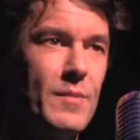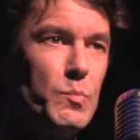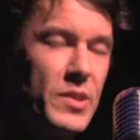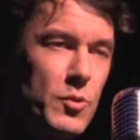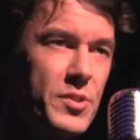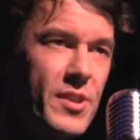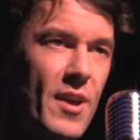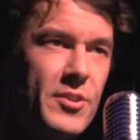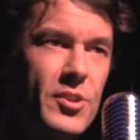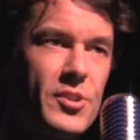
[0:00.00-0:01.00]
but there was
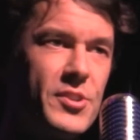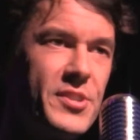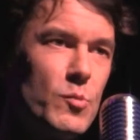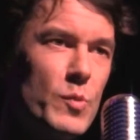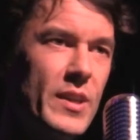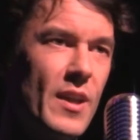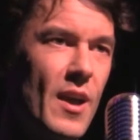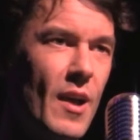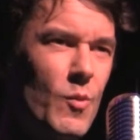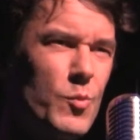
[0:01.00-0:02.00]
others, and we
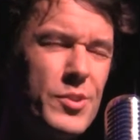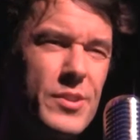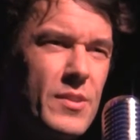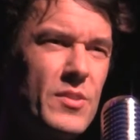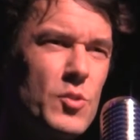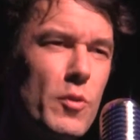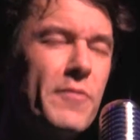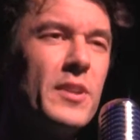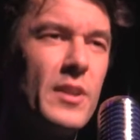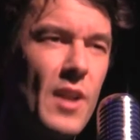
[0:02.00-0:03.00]
were sort
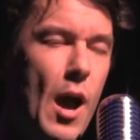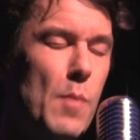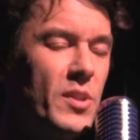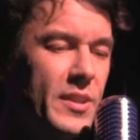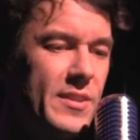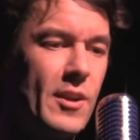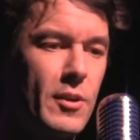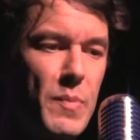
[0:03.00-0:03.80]
of an anomaly there